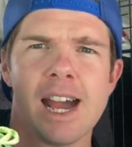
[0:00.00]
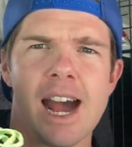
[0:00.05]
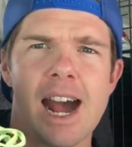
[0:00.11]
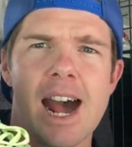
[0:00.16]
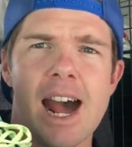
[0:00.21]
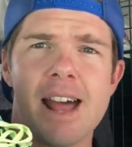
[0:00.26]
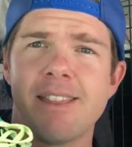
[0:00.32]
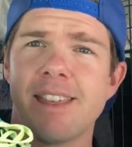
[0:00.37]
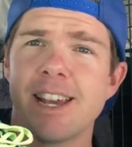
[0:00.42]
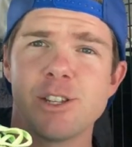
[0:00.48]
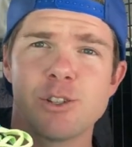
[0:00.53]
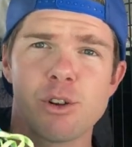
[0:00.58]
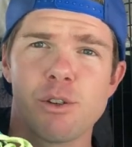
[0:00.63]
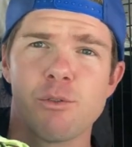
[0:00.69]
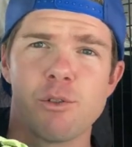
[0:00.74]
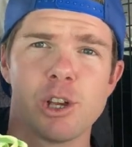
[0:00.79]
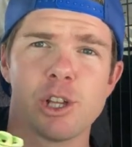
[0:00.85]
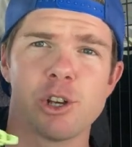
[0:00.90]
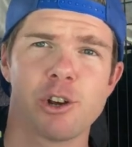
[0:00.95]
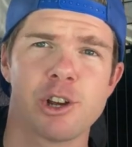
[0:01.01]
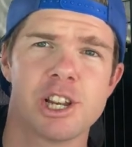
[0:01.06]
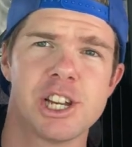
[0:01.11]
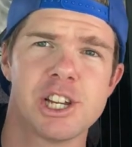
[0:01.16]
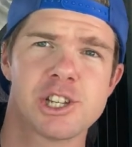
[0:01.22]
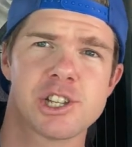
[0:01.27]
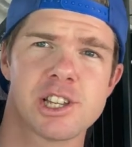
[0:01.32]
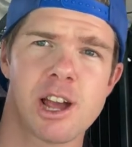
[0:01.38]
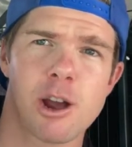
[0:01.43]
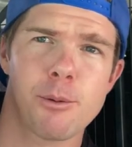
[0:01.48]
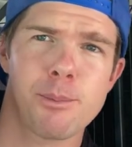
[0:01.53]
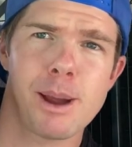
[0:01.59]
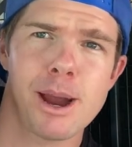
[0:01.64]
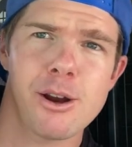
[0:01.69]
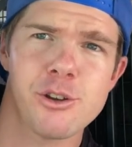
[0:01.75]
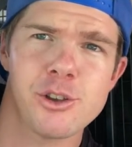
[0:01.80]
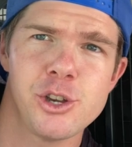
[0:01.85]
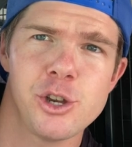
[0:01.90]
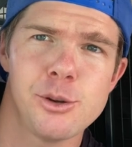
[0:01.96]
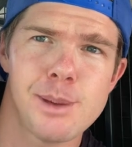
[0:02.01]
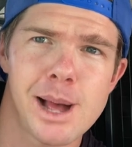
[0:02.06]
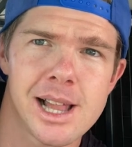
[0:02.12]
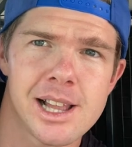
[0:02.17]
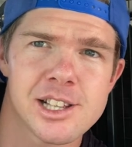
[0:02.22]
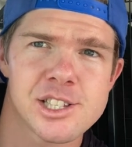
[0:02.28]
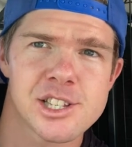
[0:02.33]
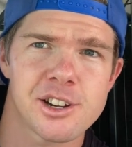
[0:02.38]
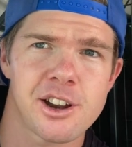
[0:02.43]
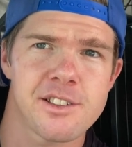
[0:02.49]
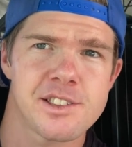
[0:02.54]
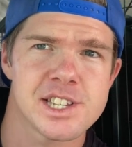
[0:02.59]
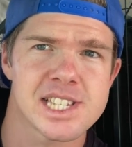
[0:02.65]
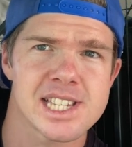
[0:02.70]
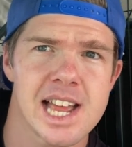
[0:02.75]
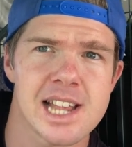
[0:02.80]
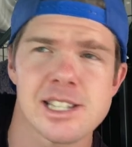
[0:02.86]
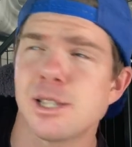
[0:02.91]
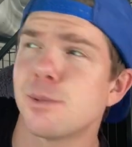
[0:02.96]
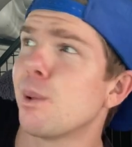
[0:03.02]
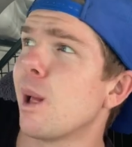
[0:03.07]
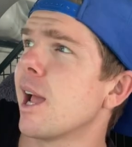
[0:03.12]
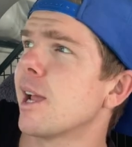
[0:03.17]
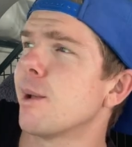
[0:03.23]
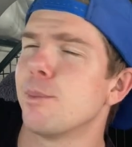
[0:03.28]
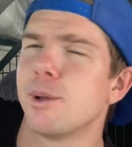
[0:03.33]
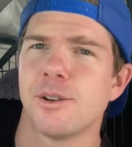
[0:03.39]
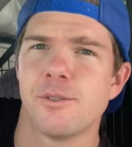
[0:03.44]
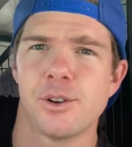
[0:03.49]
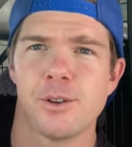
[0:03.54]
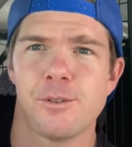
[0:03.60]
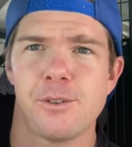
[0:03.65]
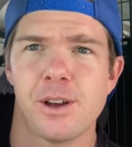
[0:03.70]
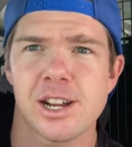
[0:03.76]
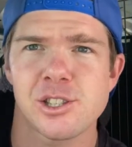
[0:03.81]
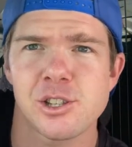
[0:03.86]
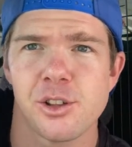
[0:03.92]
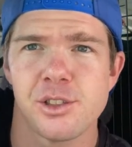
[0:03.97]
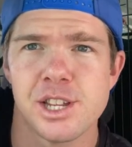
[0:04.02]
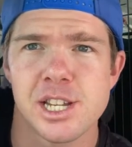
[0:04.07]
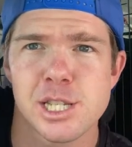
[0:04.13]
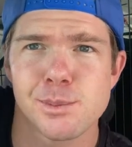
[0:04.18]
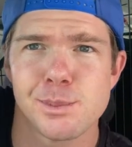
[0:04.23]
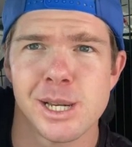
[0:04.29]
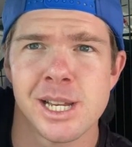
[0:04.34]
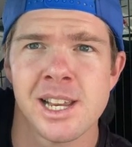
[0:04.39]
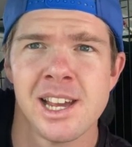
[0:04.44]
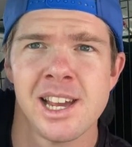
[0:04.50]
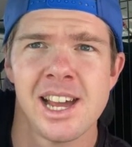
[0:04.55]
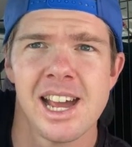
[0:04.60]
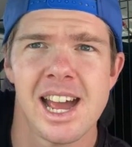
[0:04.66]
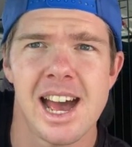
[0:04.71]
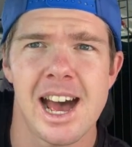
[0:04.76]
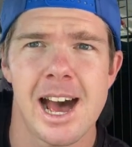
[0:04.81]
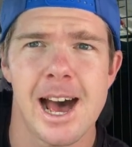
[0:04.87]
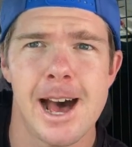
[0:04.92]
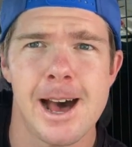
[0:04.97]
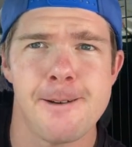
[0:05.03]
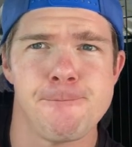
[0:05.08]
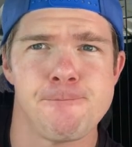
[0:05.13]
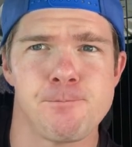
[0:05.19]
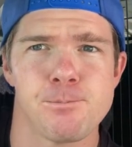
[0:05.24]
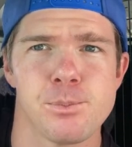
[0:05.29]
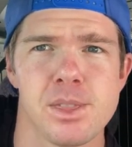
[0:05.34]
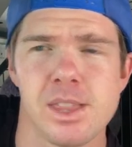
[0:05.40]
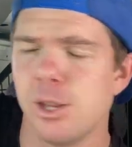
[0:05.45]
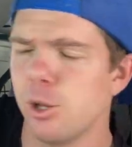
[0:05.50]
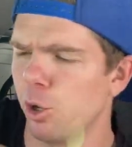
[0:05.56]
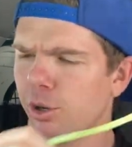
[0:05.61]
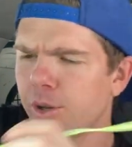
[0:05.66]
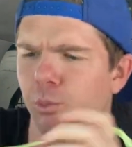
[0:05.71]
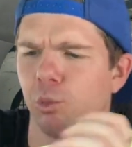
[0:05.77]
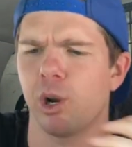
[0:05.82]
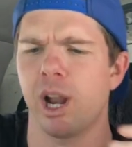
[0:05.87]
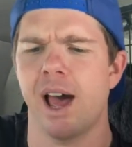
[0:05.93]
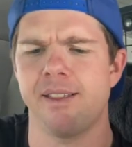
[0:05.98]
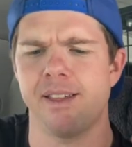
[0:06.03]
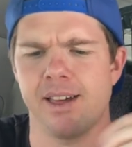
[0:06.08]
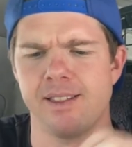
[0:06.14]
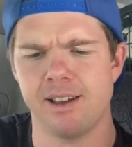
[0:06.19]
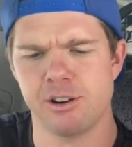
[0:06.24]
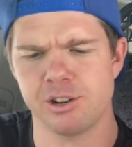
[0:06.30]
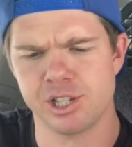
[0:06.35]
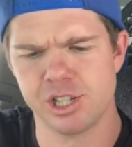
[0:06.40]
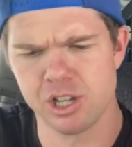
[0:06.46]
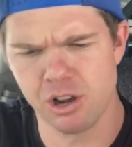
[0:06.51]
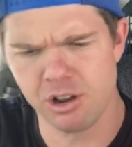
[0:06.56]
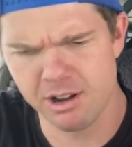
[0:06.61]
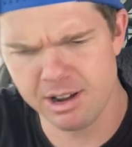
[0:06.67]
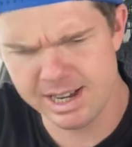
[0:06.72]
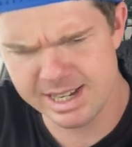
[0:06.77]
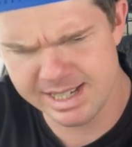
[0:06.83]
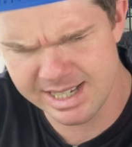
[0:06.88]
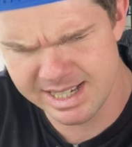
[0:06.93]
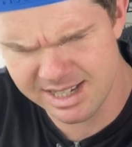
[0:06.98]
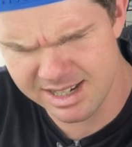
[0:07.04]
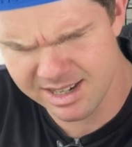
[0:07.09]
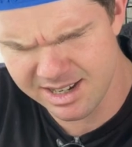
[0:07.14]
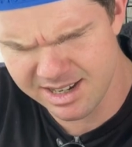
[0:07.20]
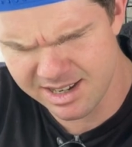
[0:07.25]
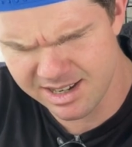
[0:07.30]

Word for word: Uh, these are in really good condition. They're a pair of New Balance. I know the sun's playing a bit of an effect on this, but um, look, what are they? They're a size...